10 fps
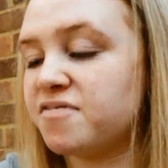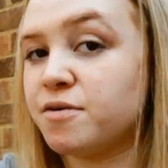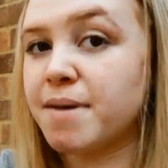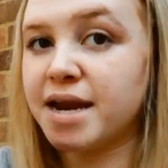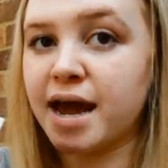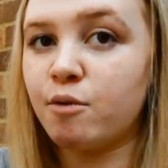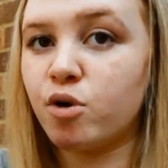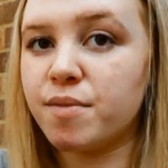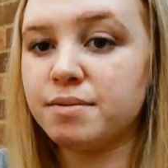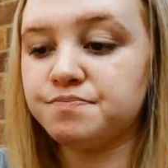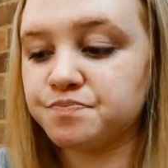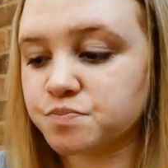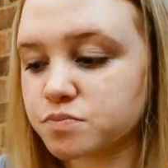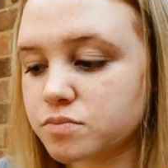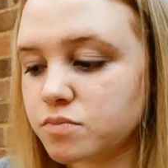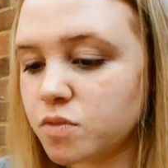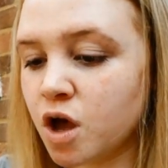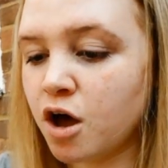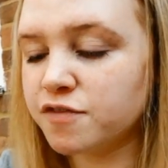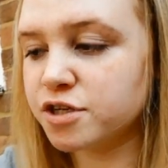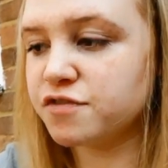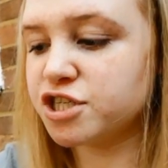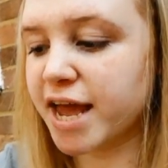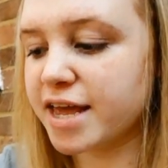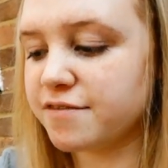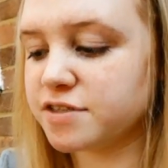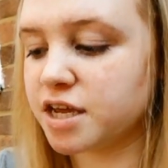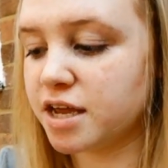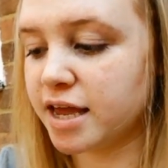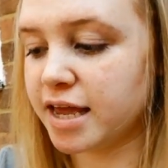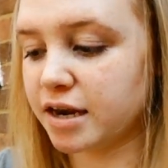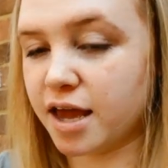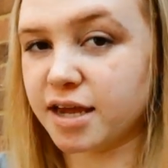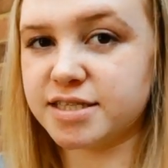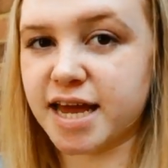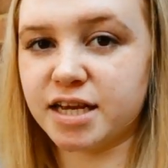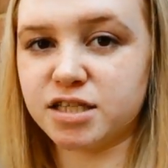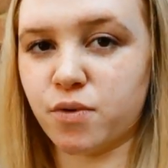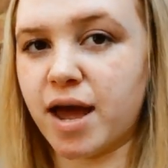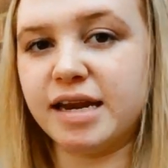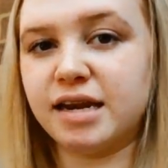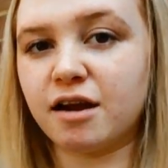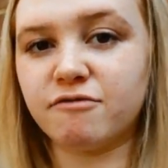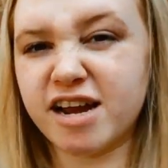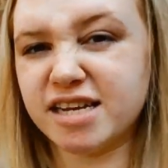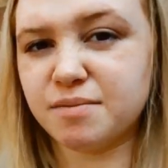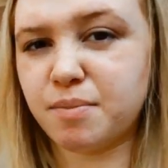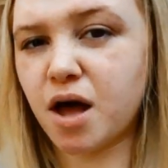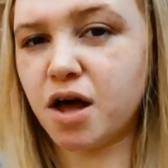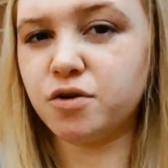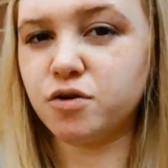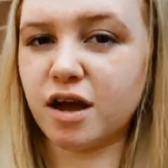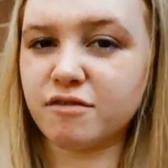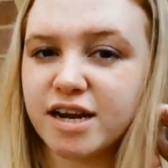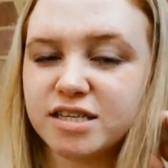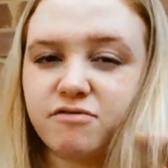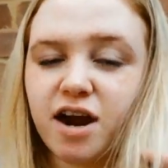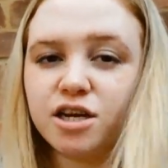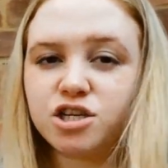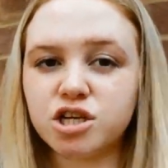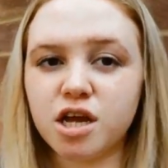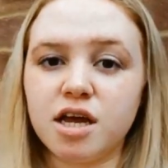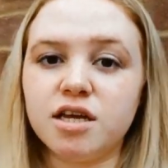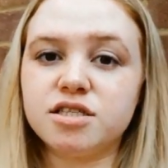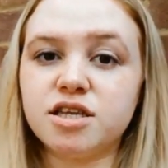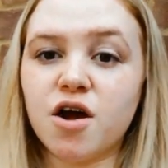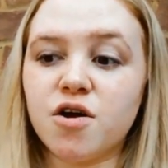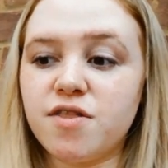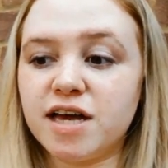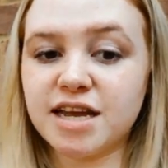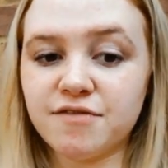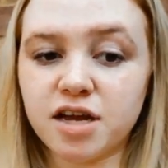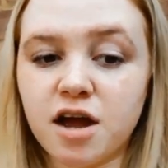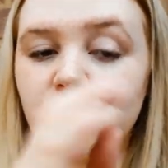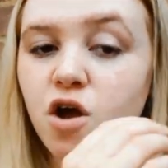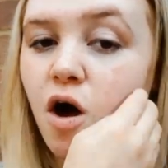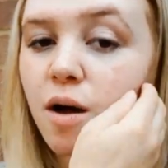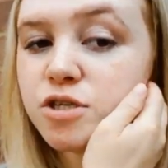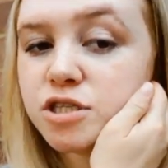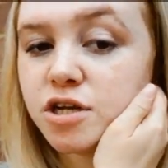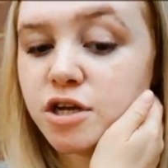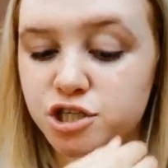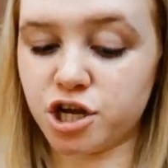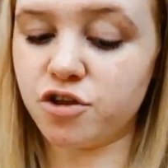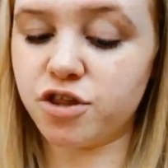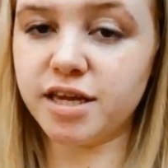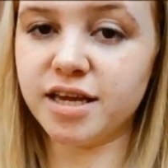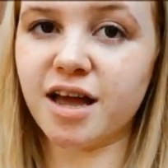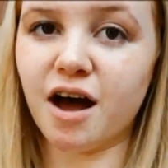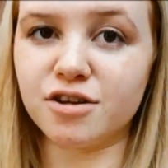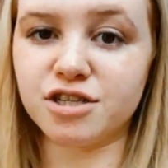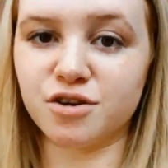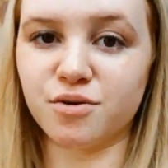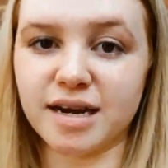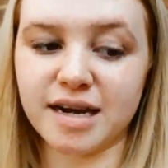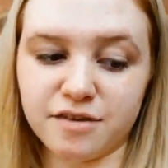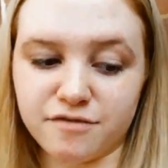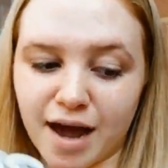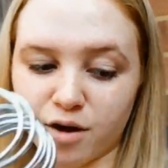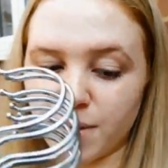for men and women. After you've shaved, it like takes away any like razor burn or like razor rash. So that's everything I've got. I'm just gonna show you the garden quickly, the flower